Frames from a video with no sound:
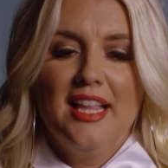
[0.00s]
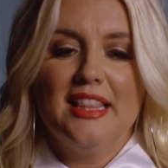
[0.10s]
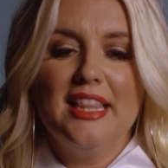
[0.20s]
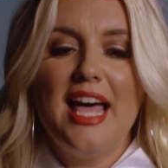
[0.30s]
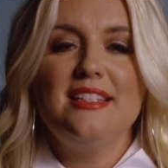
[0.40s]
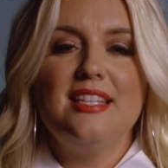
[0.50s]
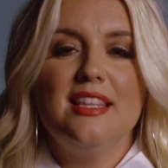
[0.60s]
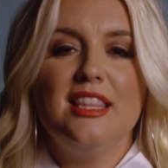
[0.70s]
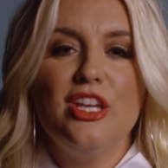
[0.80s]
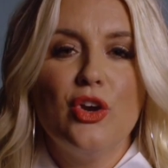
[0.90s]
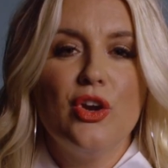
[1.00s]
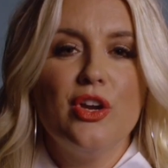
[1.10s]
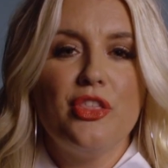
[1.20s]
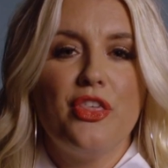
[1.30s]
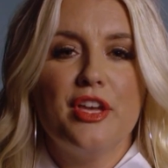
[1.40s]
"Let the
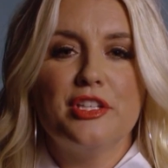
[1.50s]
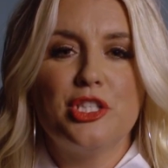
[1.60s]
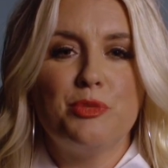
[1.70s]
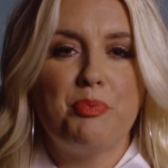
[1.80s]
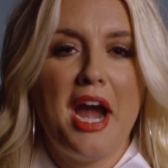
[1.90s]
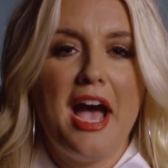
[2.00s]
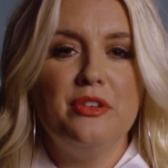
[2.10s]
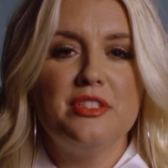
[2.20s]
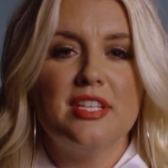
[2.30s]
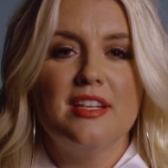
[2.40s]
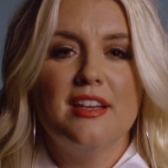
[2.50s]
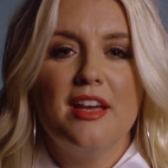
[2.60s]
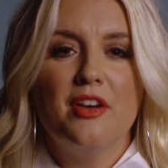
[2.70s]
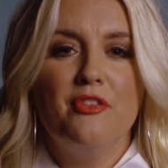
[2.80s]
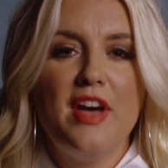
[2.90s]
earth sprout
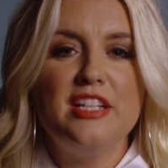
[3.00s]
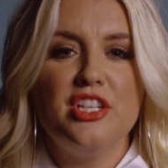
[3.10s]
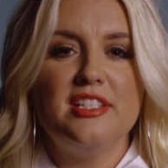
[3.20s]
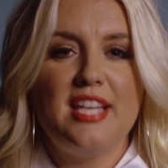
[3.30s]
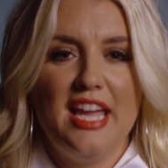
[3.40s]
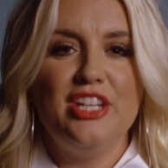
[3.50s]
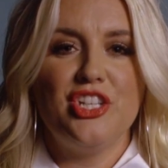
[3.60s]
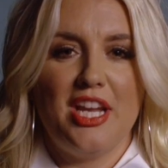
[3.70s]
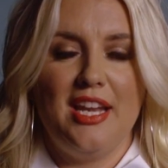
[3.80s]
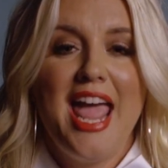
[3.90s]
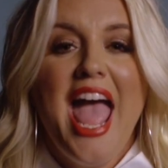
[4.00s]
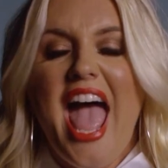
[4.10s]
vegetation."